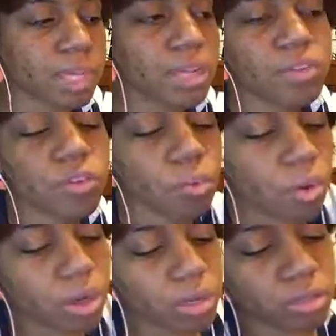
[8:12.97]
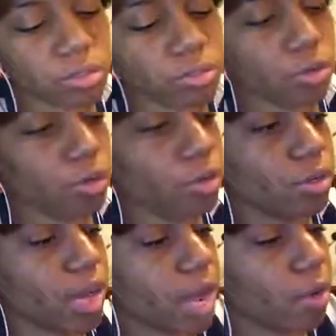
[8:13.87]
if you want a tutorial
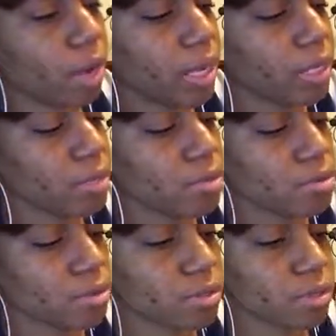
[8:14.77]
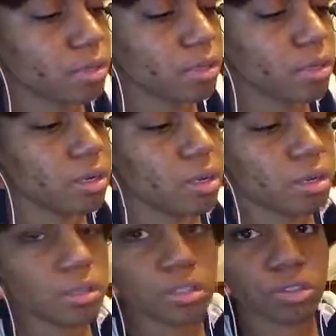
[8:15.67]
on how I used to
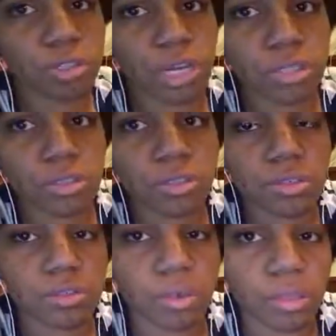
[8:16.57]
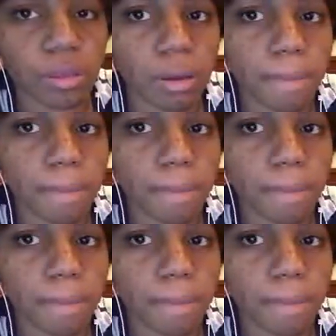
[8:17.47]
do tattoos with